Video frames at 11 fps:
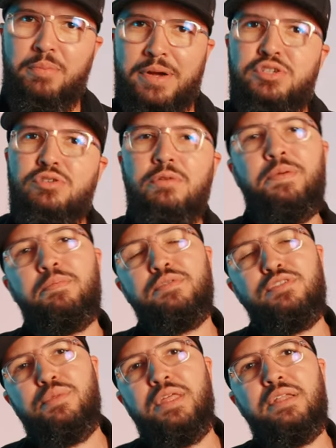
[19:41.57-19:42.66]
mature people
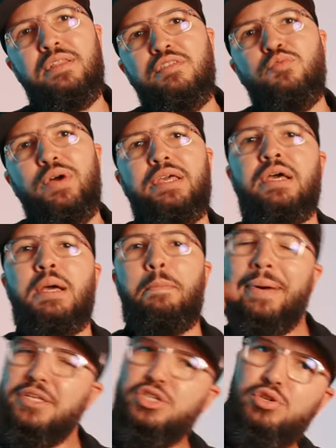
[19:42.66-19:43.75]
should think this way.
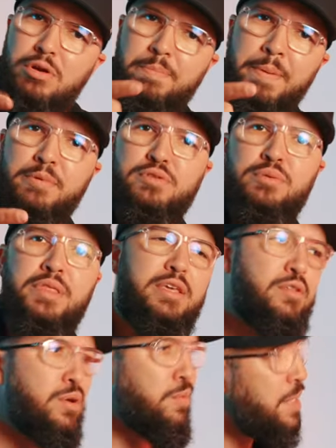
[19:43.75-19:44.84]
Mature people should think,
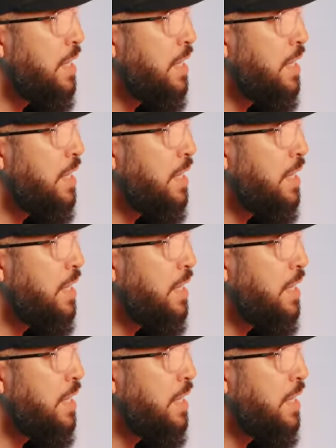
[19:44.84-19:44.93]
you know what?